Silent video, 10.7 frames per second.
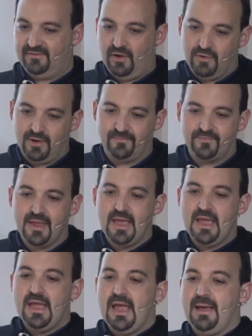so on.
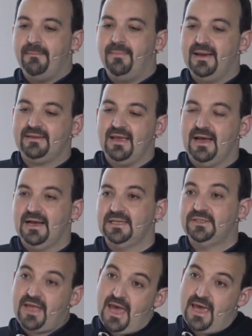But
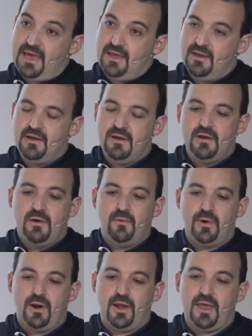today,
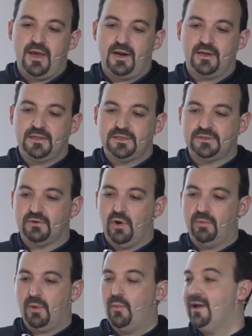we are here to
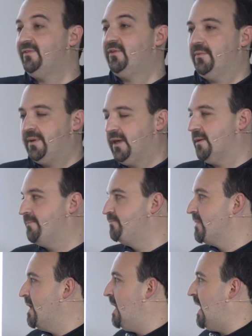cover one topic.
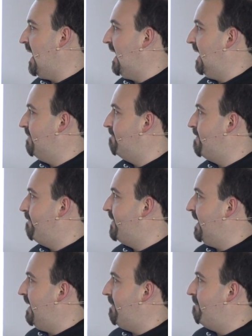And
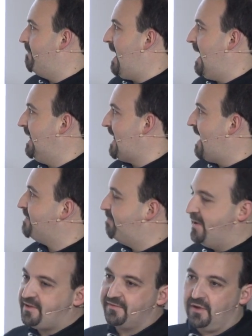my last
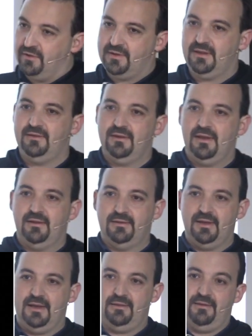piece of content,
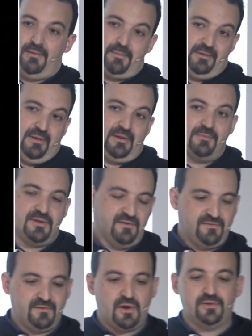in terms
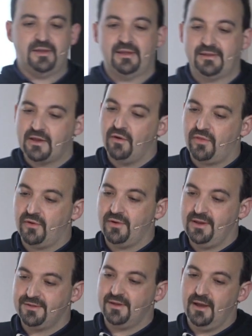of content that I author,
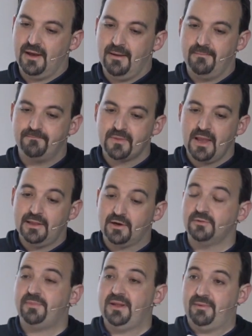is
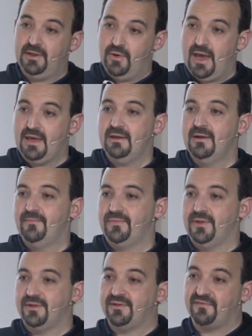Learn PWA.
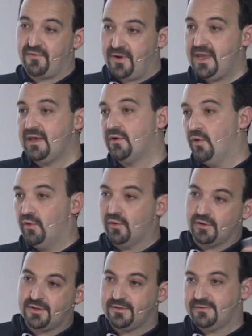This is a free
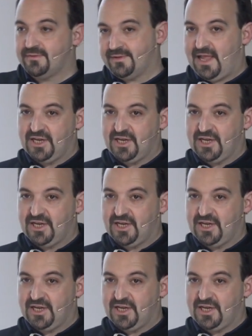course